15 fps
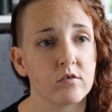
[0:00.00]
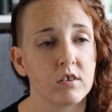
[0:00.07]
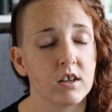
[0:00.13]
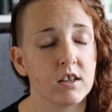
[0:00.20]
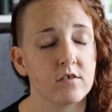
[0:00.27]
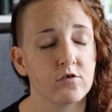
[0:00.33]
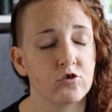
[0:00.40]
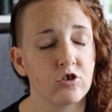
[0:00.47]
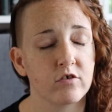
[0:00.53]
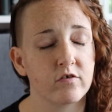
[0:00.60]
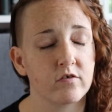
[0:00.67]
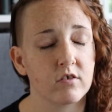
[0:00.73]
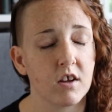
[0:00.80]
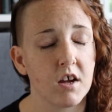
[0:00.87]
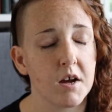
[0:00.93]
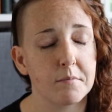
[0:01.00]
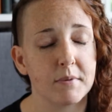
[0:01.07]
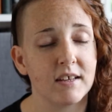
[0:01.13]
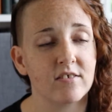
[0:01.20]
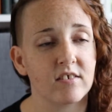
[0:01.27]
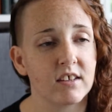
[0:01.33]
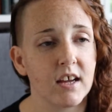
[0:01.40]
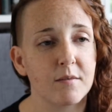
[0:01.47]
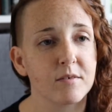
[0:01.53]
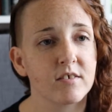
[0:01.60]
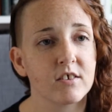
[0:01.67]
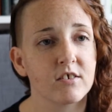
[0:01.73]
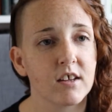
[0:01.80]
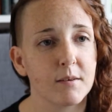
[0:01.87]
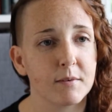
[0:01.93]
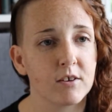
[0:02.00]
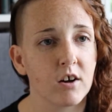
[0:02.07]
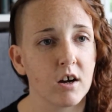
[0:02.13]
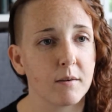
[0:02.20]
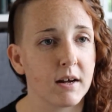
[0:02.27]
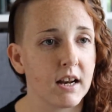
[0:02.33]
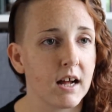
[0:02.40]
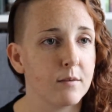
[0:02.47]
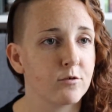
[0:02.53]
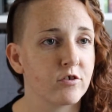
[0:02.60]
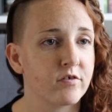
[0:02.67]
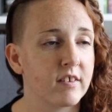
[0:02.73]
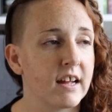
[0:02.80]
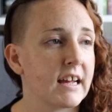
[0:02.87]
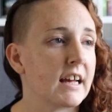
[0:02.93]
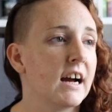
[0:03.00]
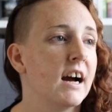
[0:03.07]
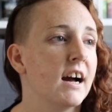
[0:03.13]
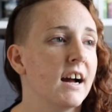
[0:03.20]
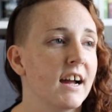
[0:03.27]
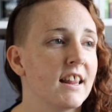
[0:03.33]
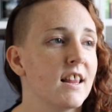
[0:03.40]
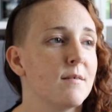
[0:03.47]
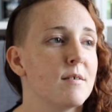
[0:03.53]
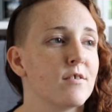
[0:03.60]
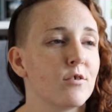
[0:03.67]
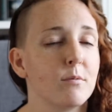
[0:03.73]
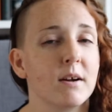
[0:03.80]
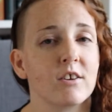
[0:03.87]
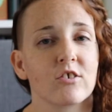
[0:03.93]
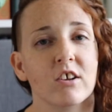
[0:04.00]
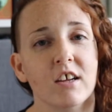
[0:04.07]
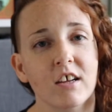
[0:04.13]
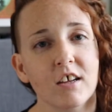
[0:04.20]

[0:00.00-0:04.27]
it's just amazing. Every single time I talk about it, I'm just like, I love it so much.